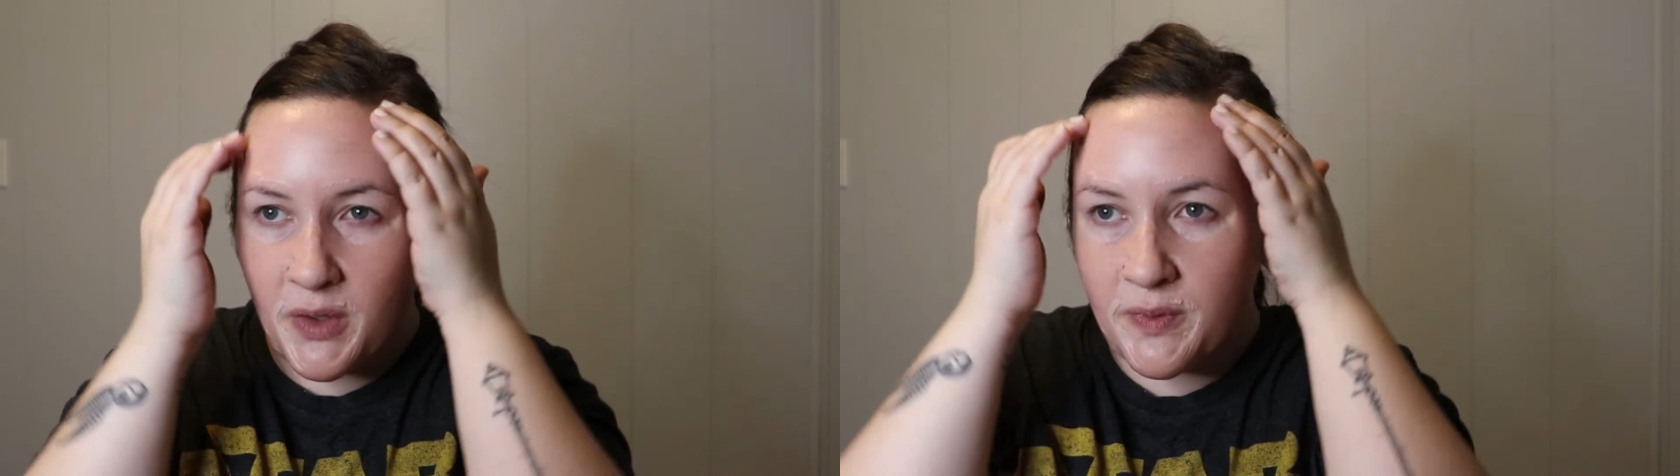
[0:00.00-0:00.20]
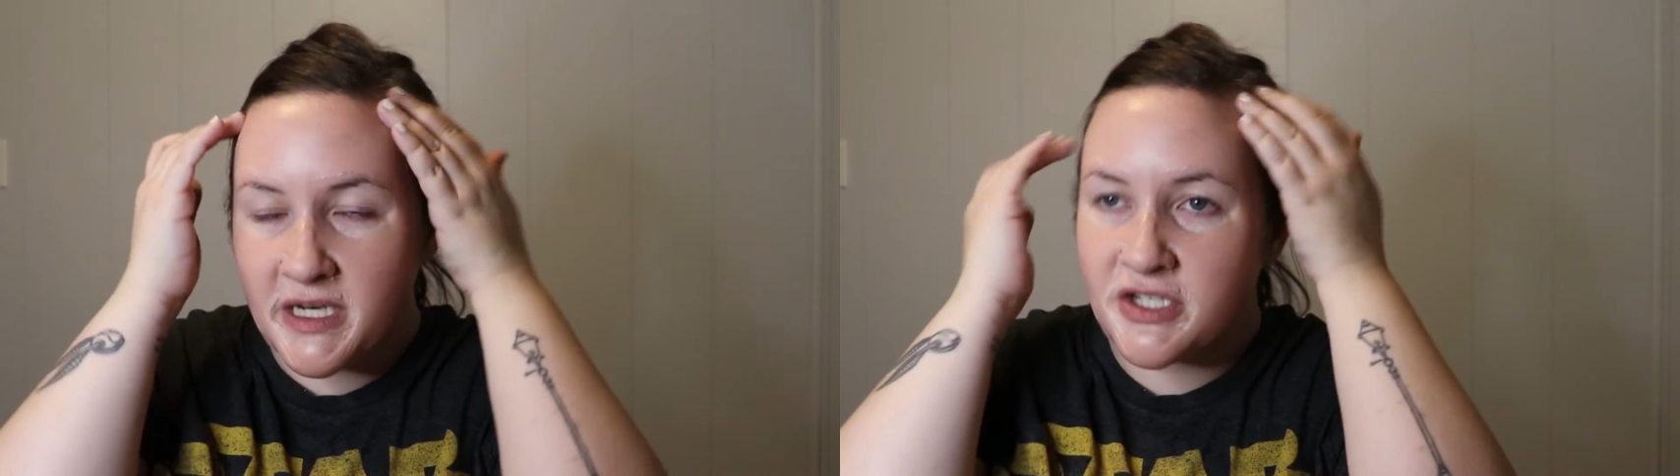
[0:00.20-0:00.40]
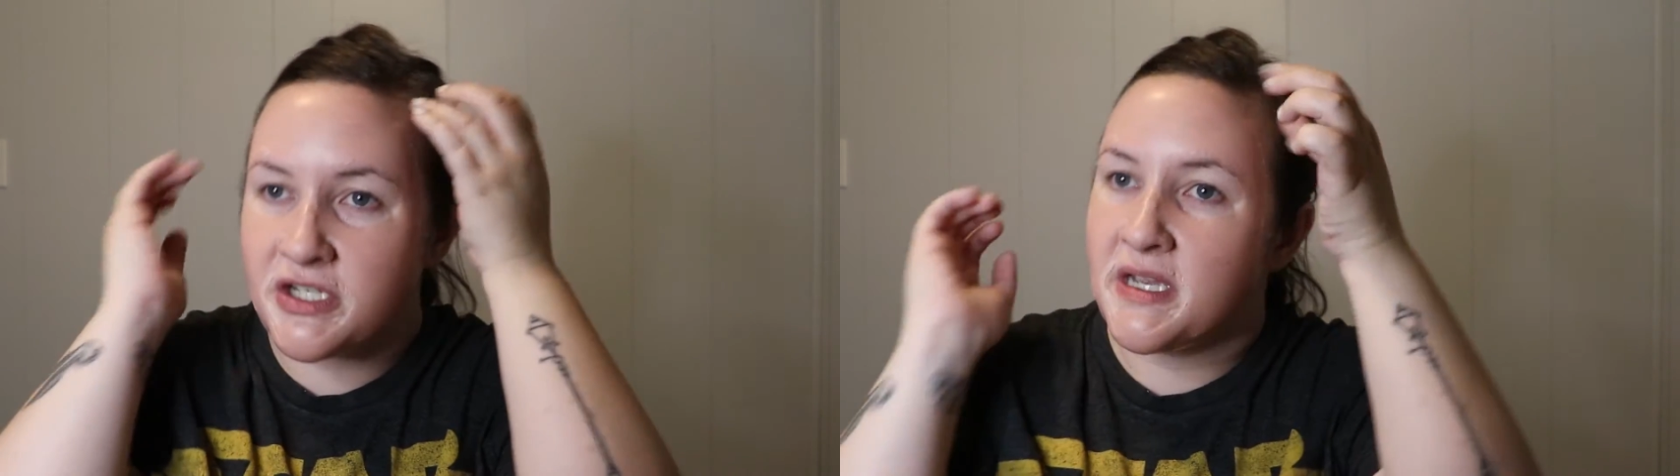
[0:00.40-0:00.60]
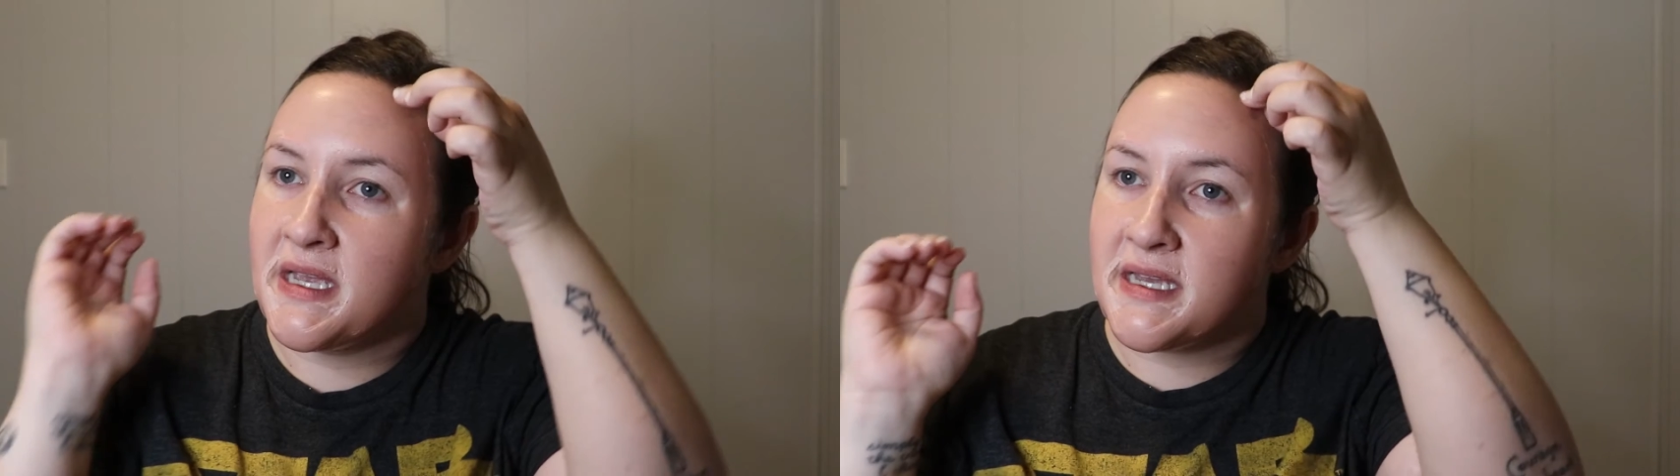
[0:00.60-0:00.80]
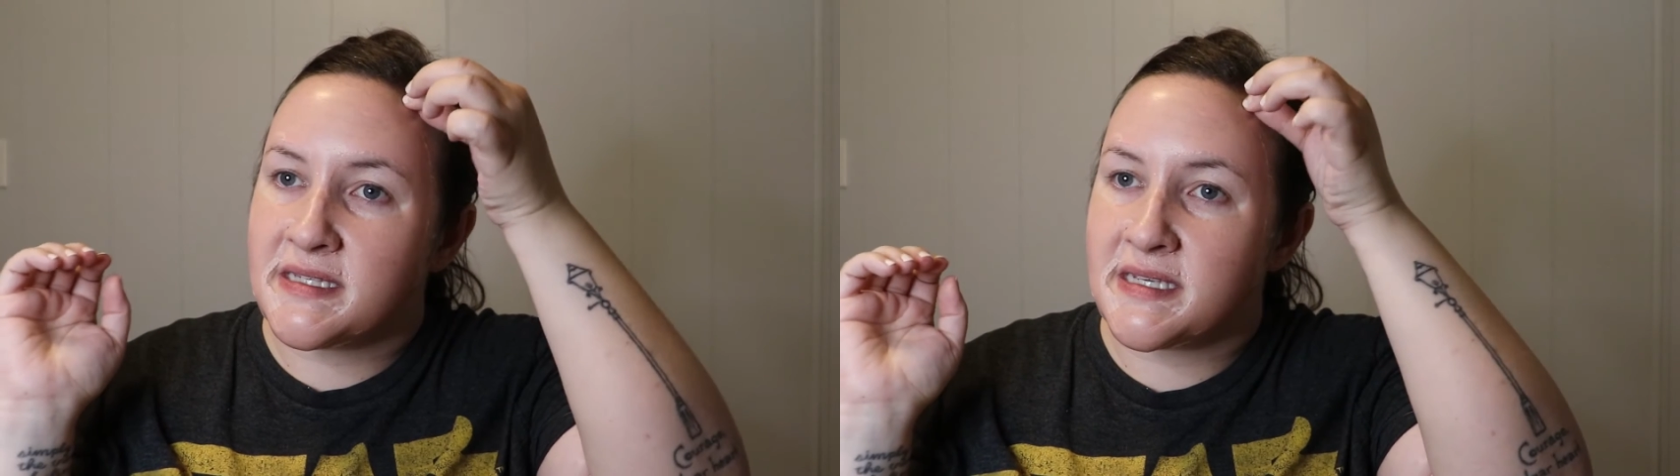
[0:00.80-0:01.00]
which
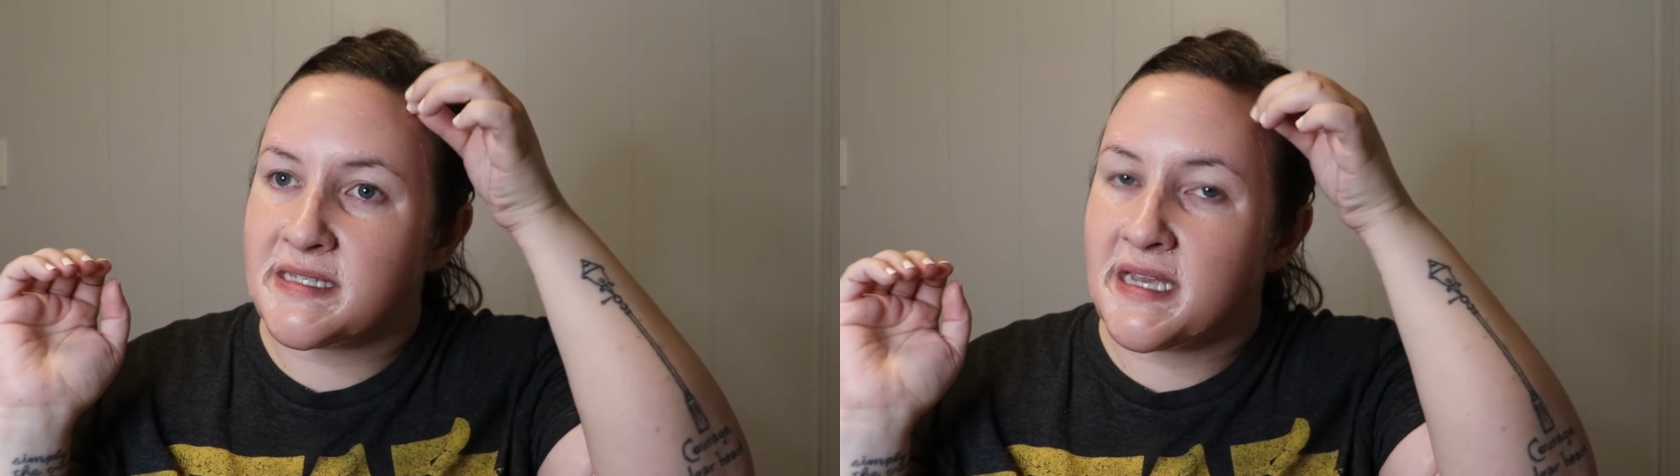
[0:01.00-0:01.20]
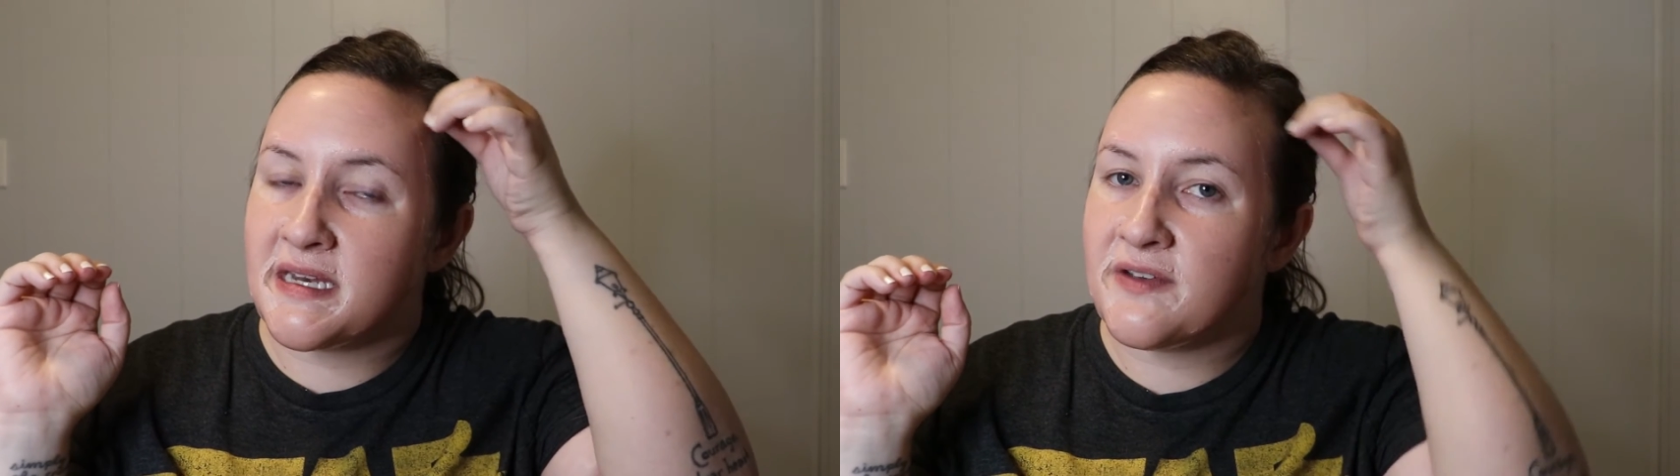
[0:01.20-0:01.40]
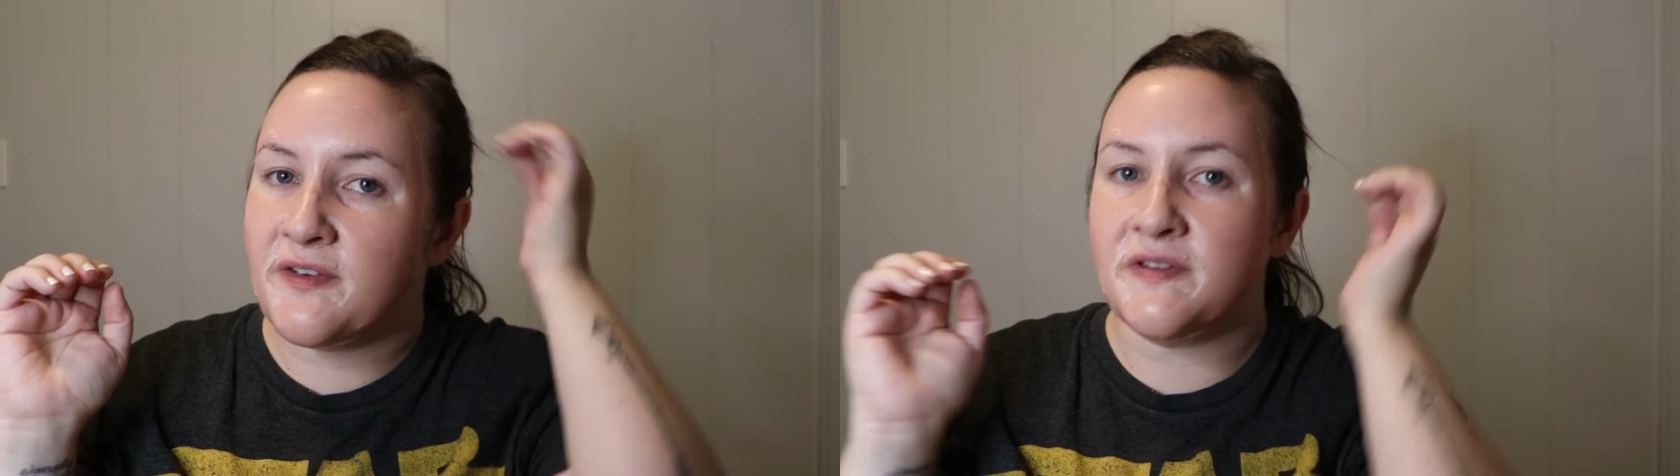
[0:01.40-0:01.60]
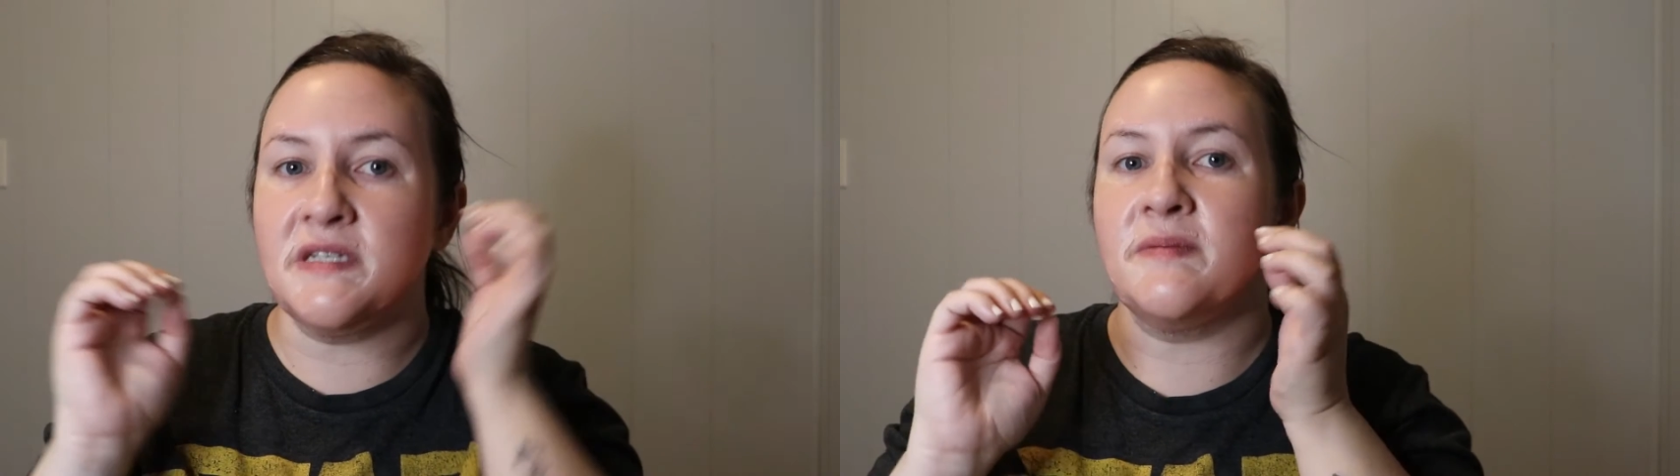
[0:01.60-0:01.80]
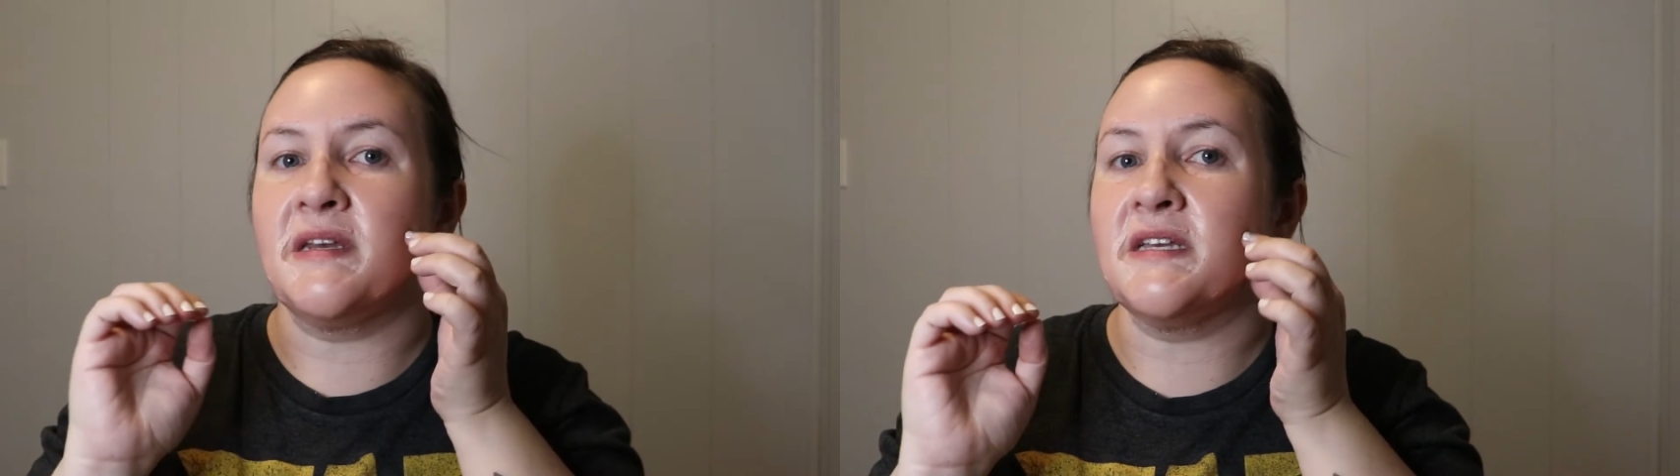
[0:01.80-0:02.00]
it says 10 to
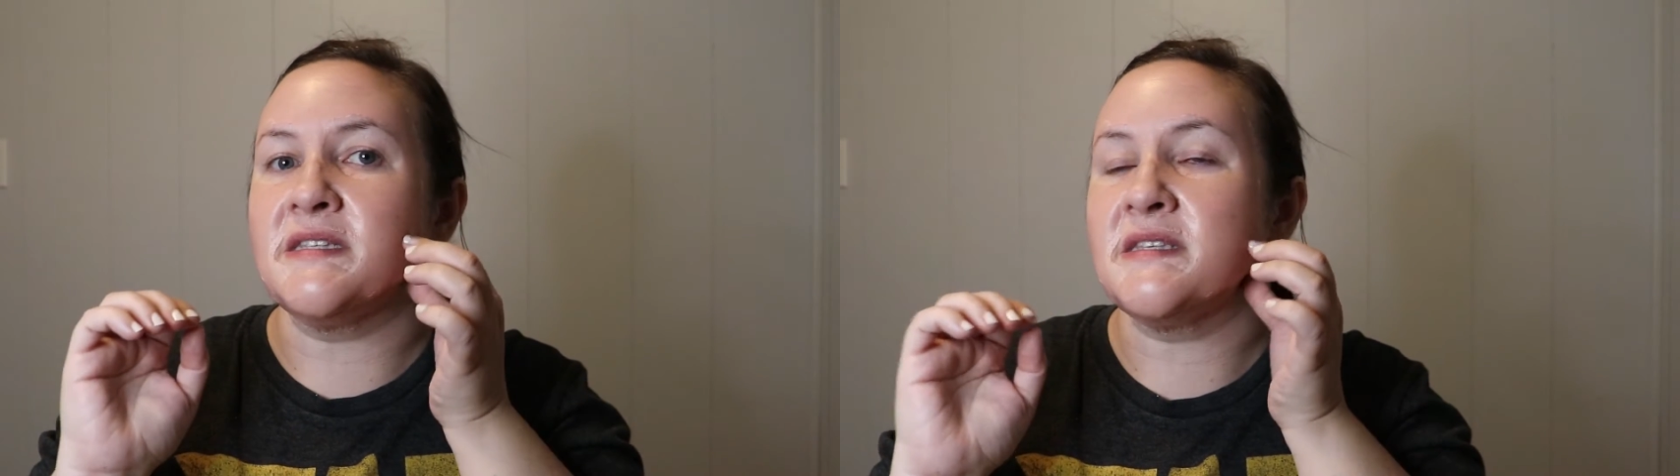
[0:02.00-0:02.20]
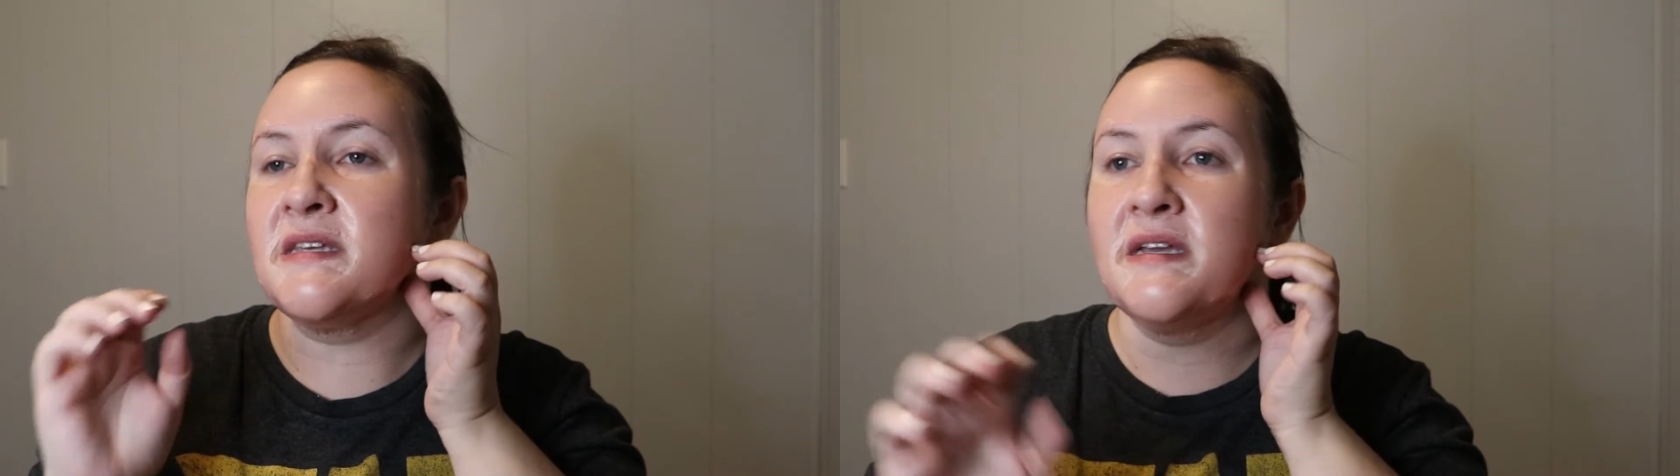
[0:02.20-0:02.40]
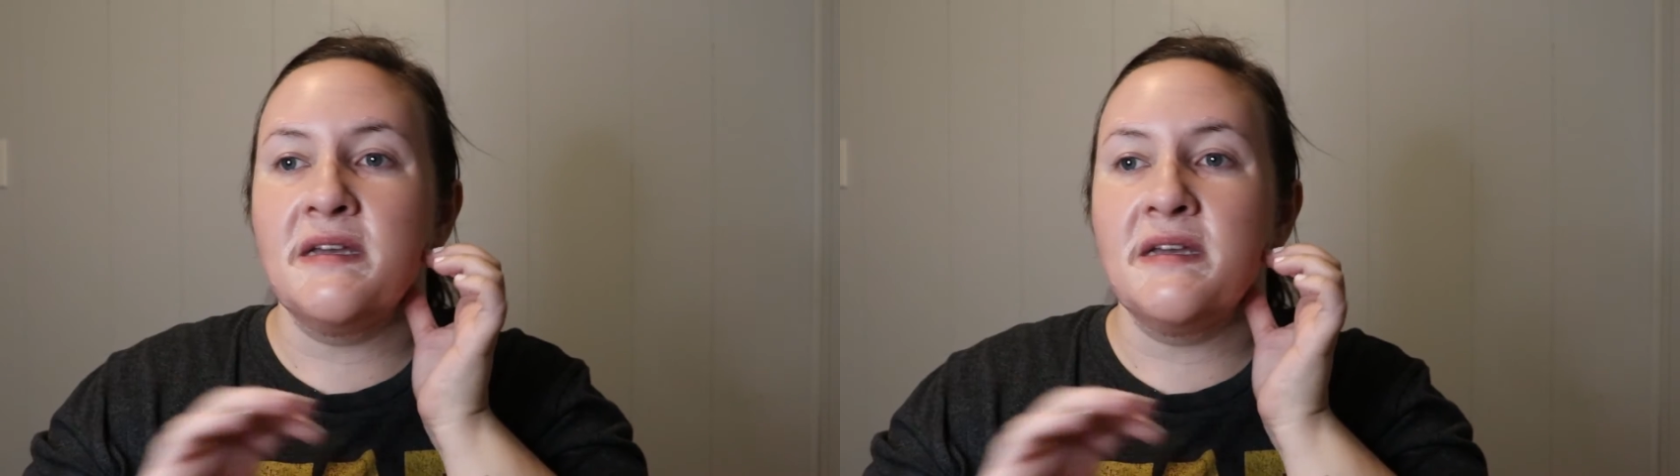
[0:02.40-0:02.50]
15 minutes.